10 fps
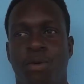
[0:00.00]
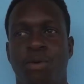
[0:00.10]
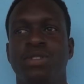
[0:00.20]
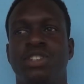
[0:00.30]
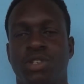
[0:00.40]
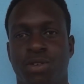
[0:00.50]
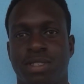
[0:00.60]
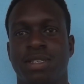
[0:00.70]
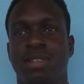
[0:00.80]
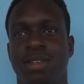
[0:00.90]
good
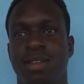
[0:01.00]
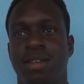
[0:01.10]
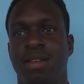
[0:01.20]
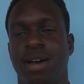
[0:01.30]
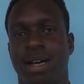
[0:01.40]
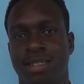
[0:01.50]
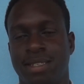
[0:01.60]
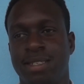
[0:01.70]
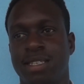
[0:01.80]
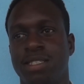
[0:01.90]
shot at
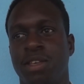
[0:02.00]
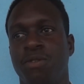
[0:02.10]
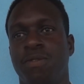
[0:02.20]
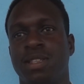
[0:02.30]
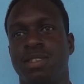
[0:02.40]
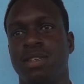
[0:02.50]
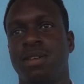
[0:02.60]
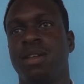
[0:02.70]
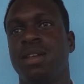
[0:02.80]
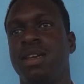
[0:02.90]
assisting the youth at the
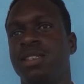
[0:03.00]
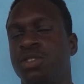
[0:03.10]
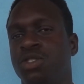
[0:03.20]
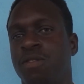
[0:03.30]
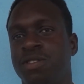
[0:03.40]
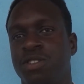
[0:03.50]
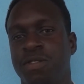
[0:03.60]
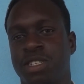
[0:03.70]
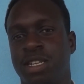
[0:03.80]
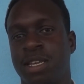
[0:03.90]
Institute of Innovation and